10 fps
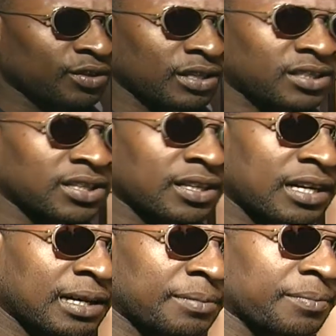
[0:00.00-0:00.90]
in order to
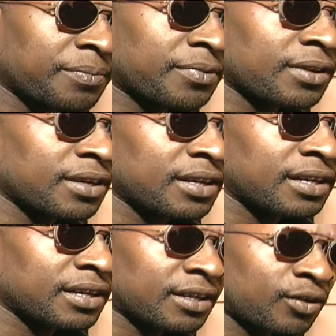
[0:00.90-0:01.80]

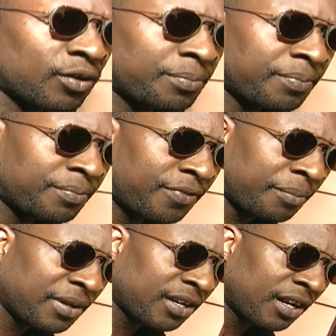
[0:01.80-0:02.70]
go from
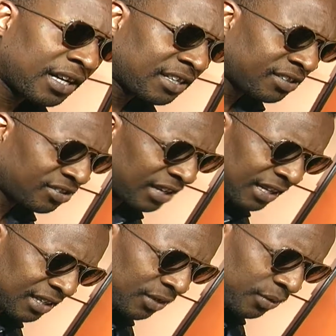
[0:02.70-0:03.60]
beyond just selling their